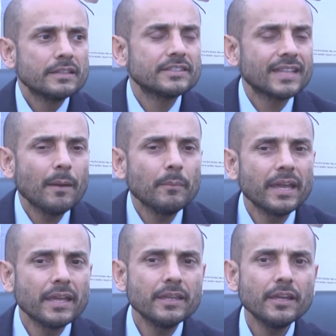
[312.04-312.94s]
Does that
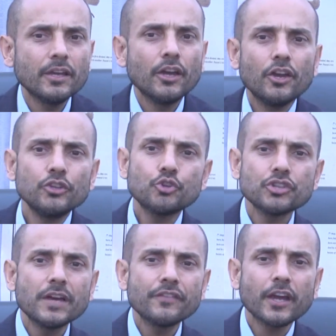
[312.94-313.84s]
mean you
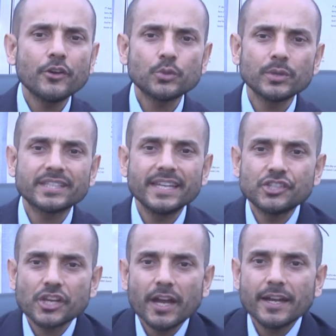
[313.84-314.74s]
should never go to a
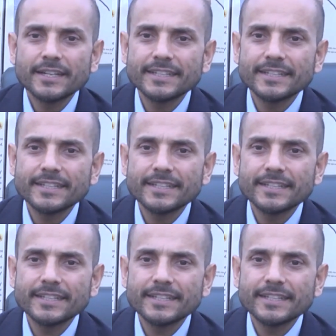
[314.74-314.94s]
teacher?